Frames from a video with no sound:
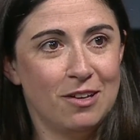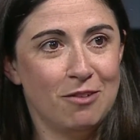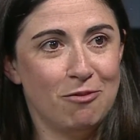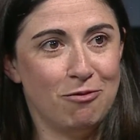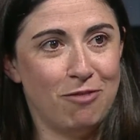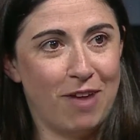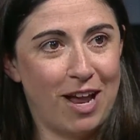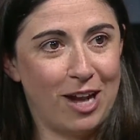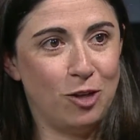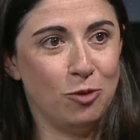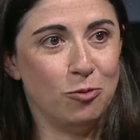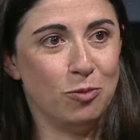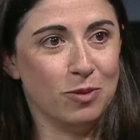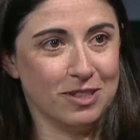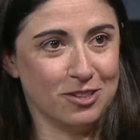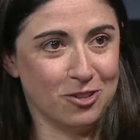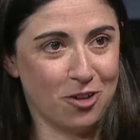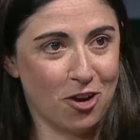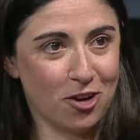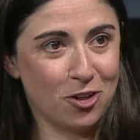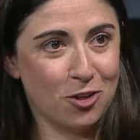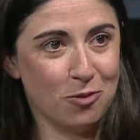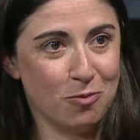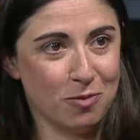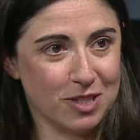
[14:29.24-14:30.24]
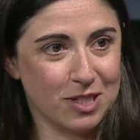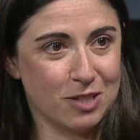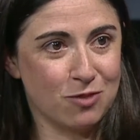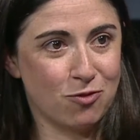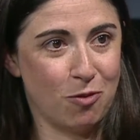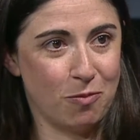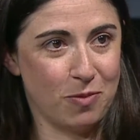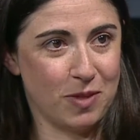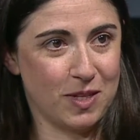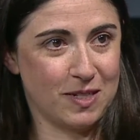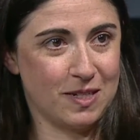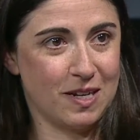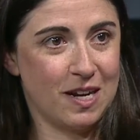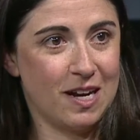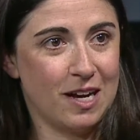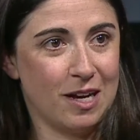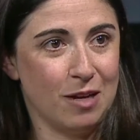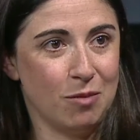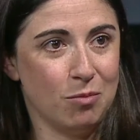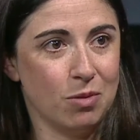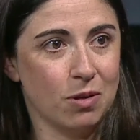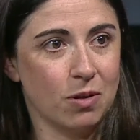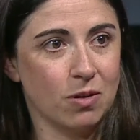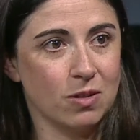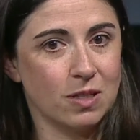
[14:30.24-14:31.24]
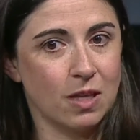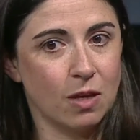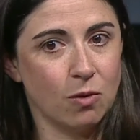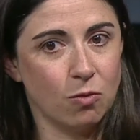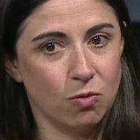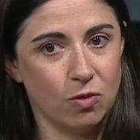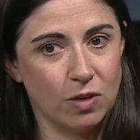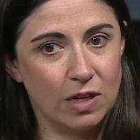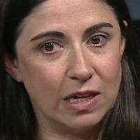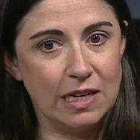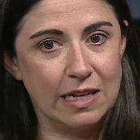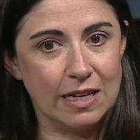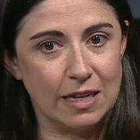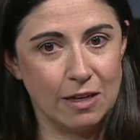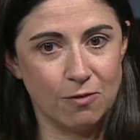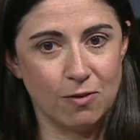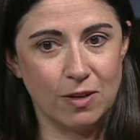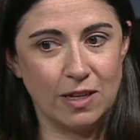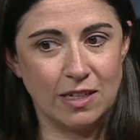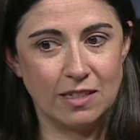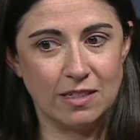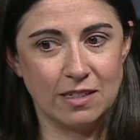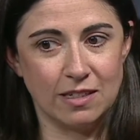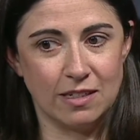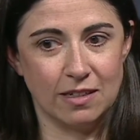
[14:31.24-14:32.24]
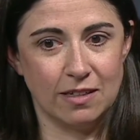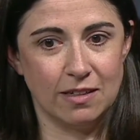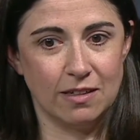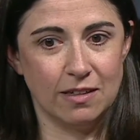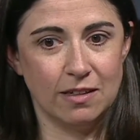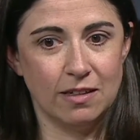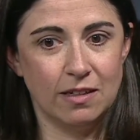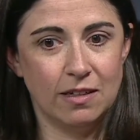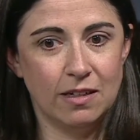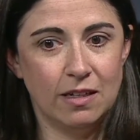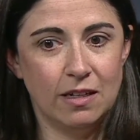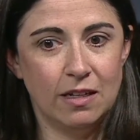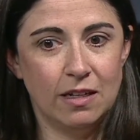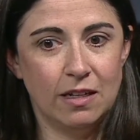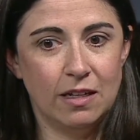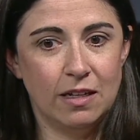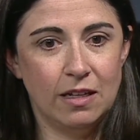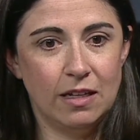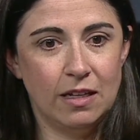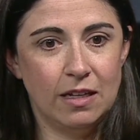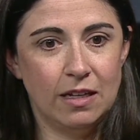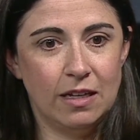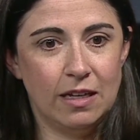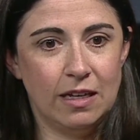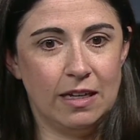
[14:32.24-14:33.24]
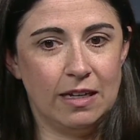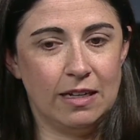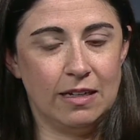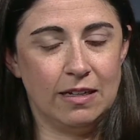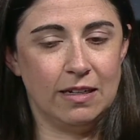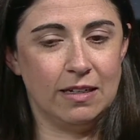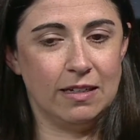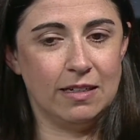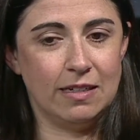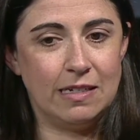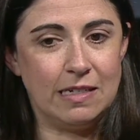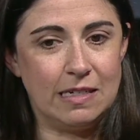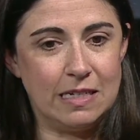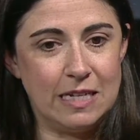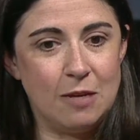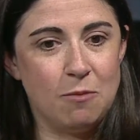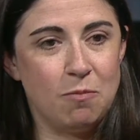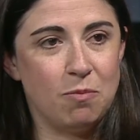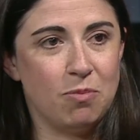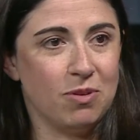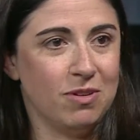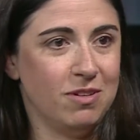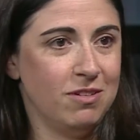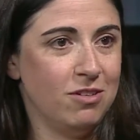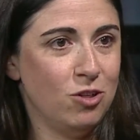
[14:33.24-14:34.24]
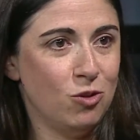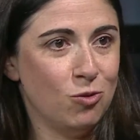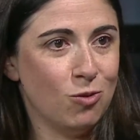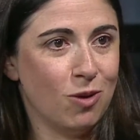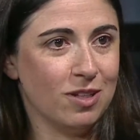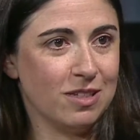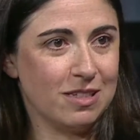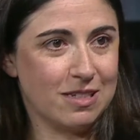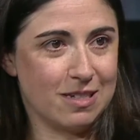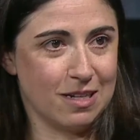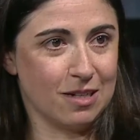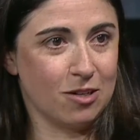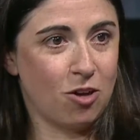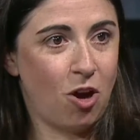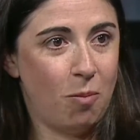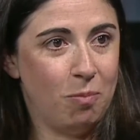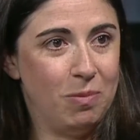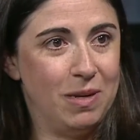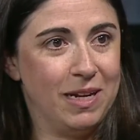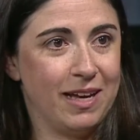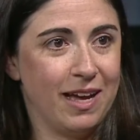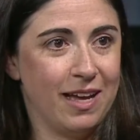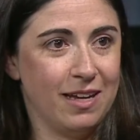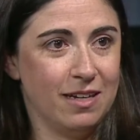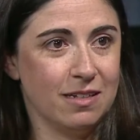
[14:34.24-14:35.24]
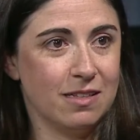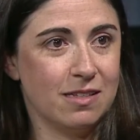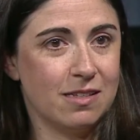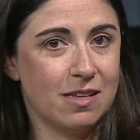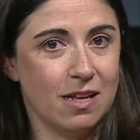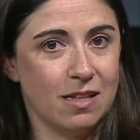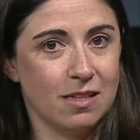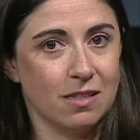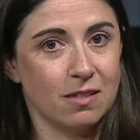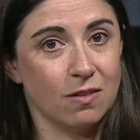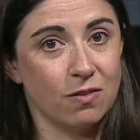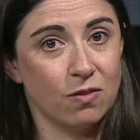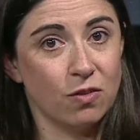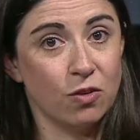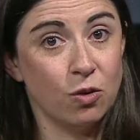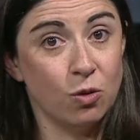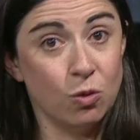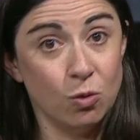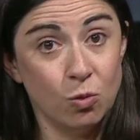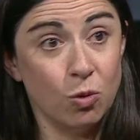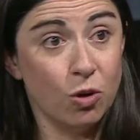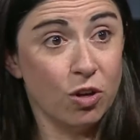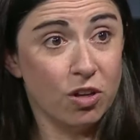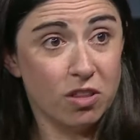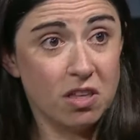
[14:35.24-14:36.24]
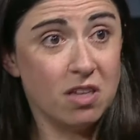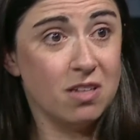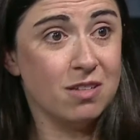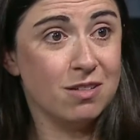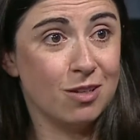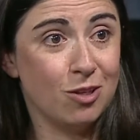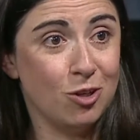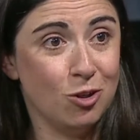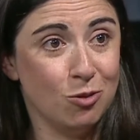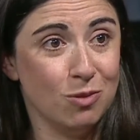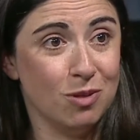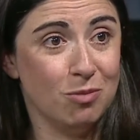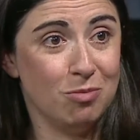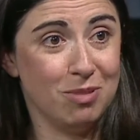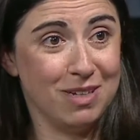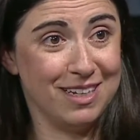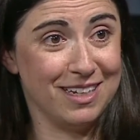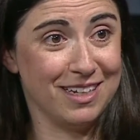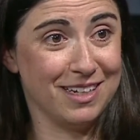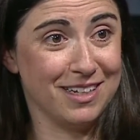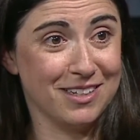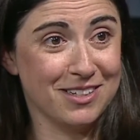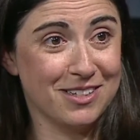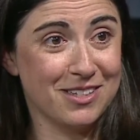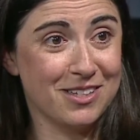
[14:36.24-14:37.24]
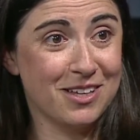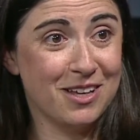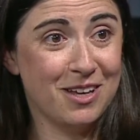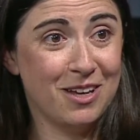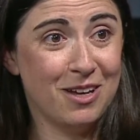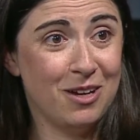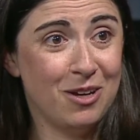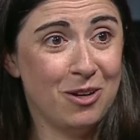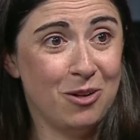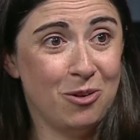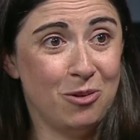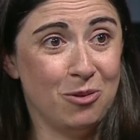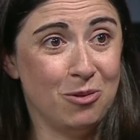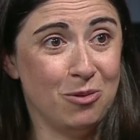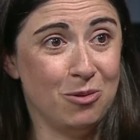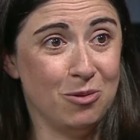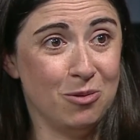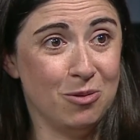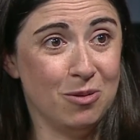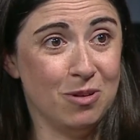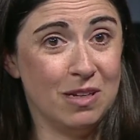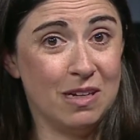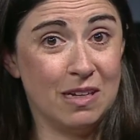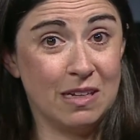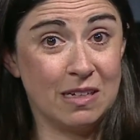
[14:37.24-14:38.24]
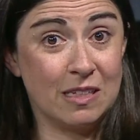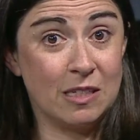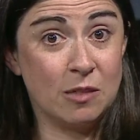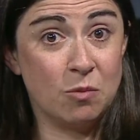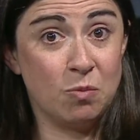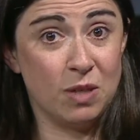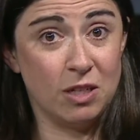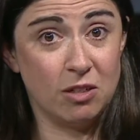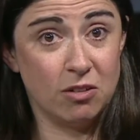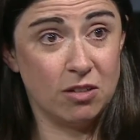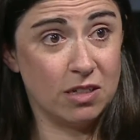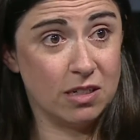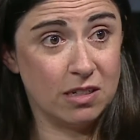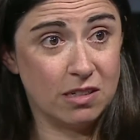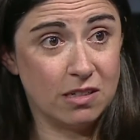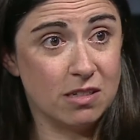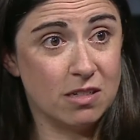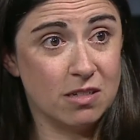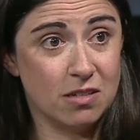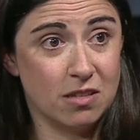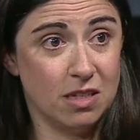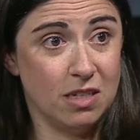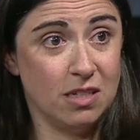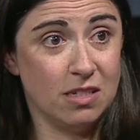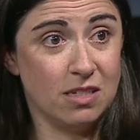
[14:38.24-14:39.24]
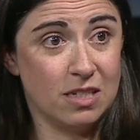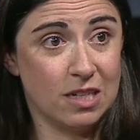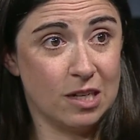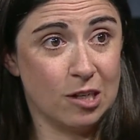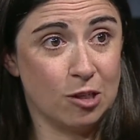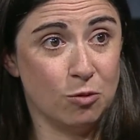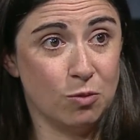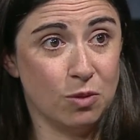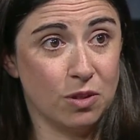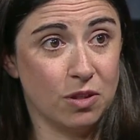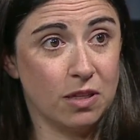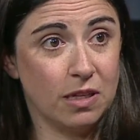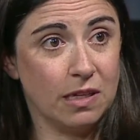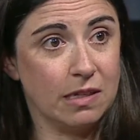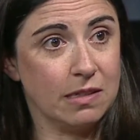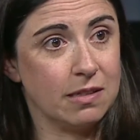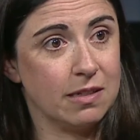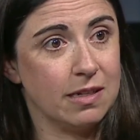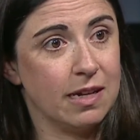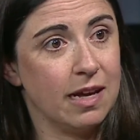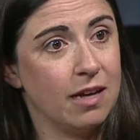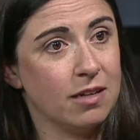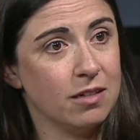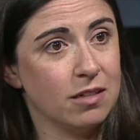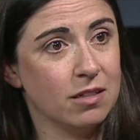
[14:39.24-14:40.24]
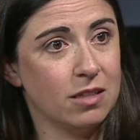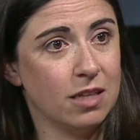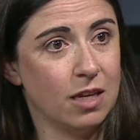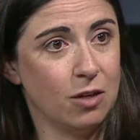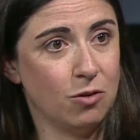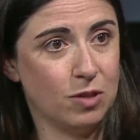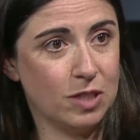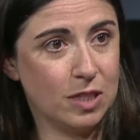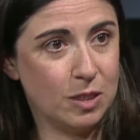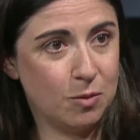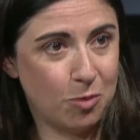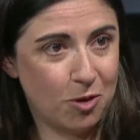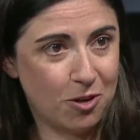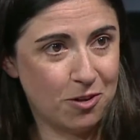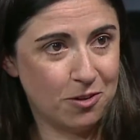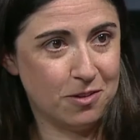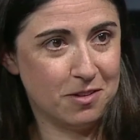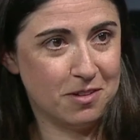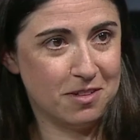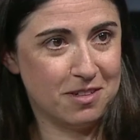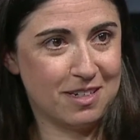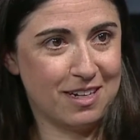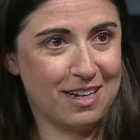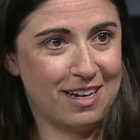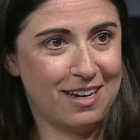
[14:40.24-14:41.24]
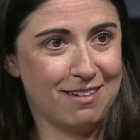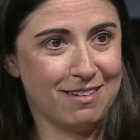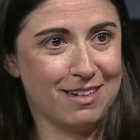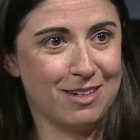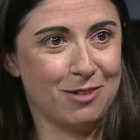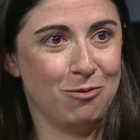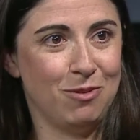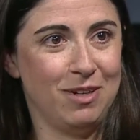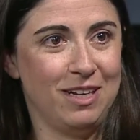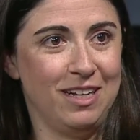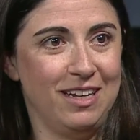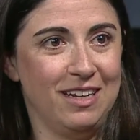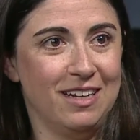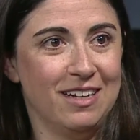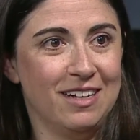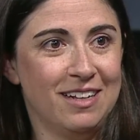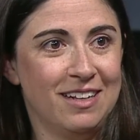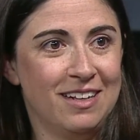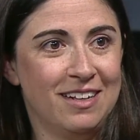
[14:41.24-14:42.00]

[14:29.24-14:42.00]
valuable documents from the time, because they really give us a deep and nuanced and complicated sense of who were these human beings who experienced these terrible things, and how did they respond? How can we